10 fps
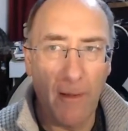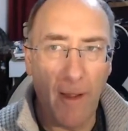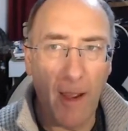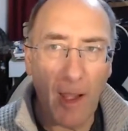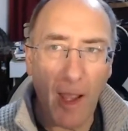
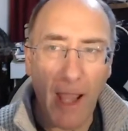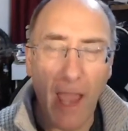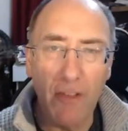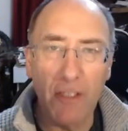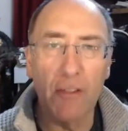I like
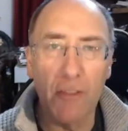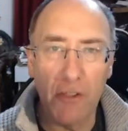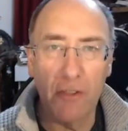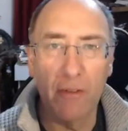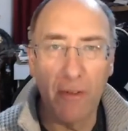
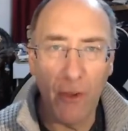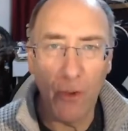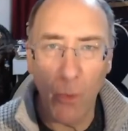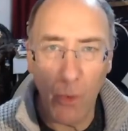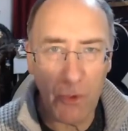evidence that
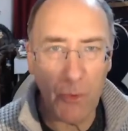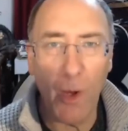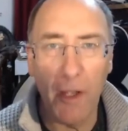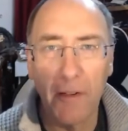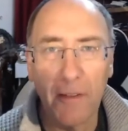the war's
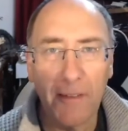won.